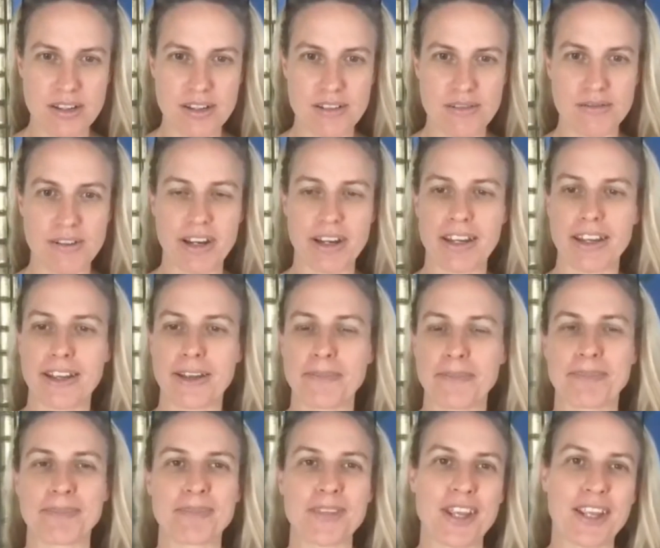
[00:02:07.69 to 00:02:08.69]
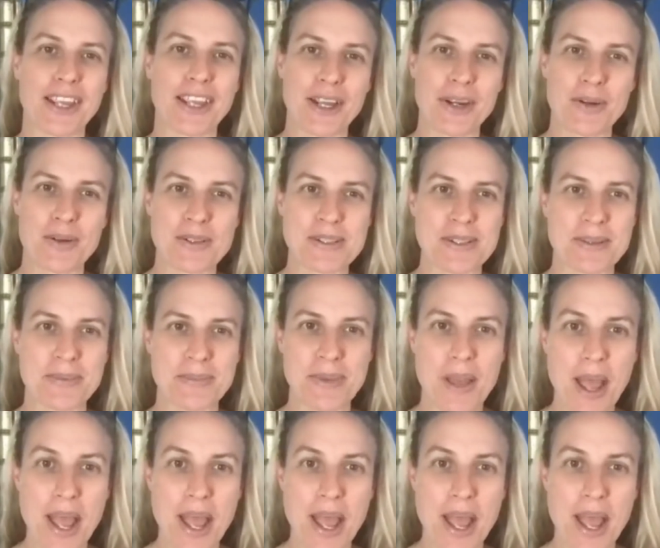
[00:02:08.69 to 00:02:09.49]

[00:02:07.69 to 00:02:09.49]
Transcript: running. Okay, awesome.